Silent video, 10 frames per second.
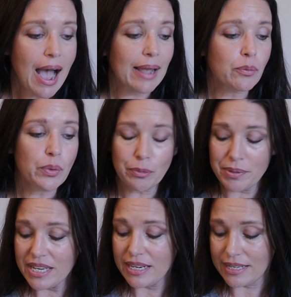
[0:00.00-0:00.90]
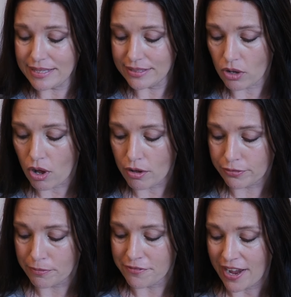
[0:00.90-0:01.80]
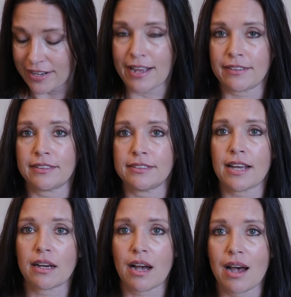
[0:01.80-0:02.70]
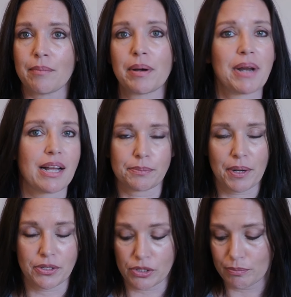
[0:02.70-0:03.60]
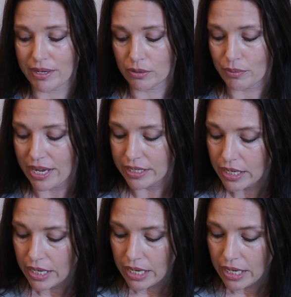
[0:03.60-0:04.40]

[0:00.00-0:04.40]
I will be getting these all from vanengelen.com. I'm not sponsored, by the way.